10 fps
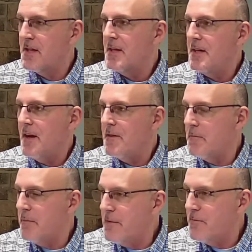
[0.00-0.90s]
and the
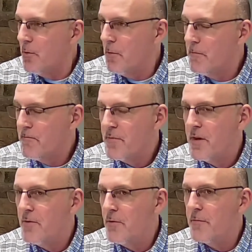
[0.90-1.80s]
people
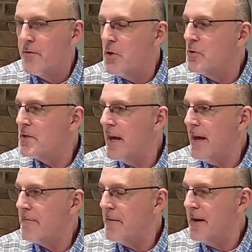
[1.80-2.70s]
refused to
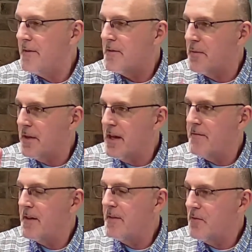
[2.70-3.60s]
have faith to believe
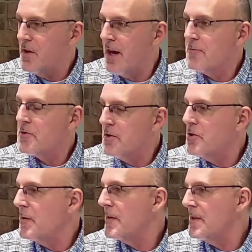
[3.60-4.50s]
that God was going to
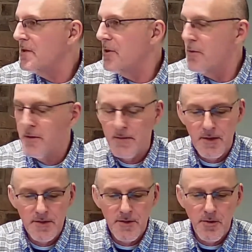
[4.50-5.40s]
do what he could do,
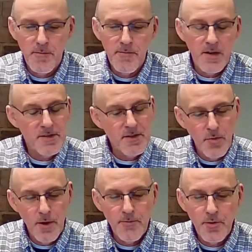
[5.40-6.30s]
and so they said,
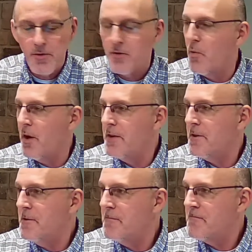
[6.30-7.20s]
"Well, you're going to
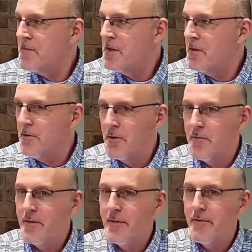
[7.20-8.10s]
wander.
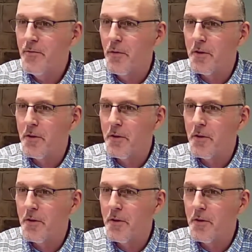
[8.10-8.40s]
If you want to